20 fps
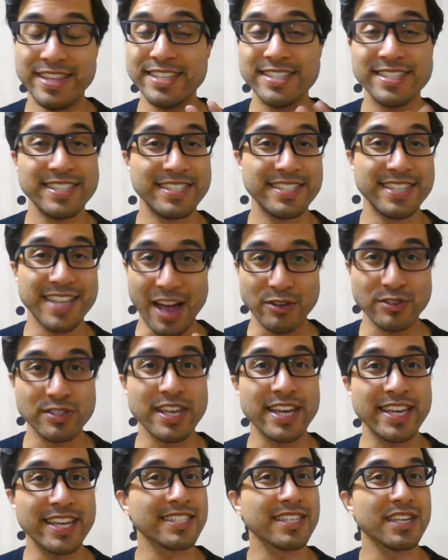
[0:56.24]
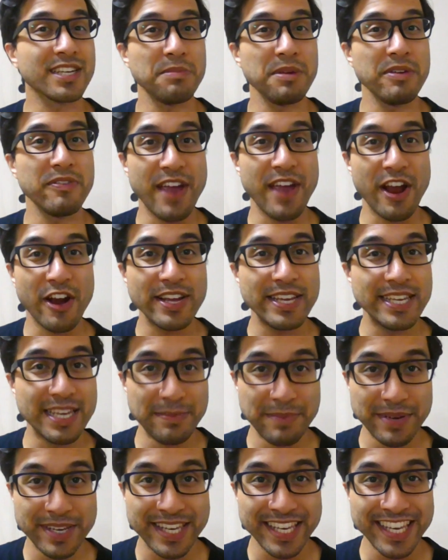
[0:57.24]
this sounds like it's going to be very
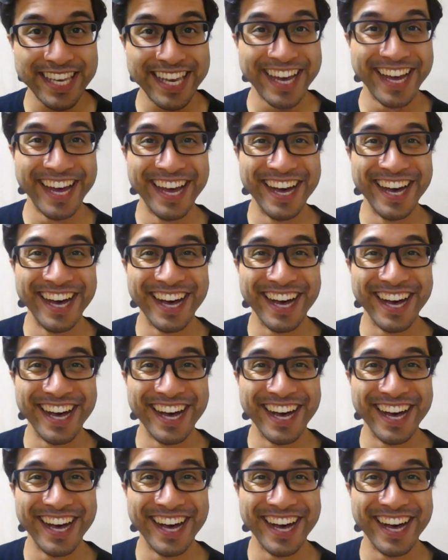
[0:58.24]
gimmicky.